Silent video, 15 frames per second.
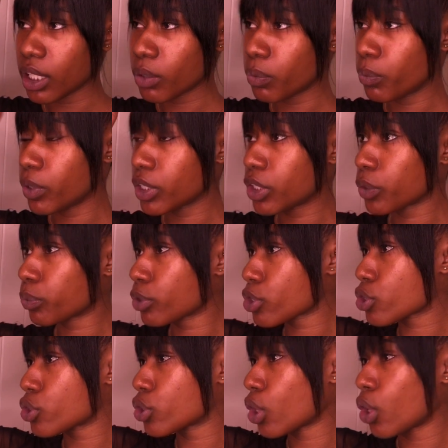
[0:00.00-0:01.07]
with the
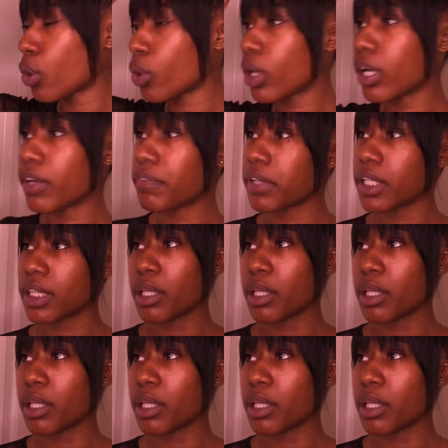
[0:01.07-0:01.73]
result of it.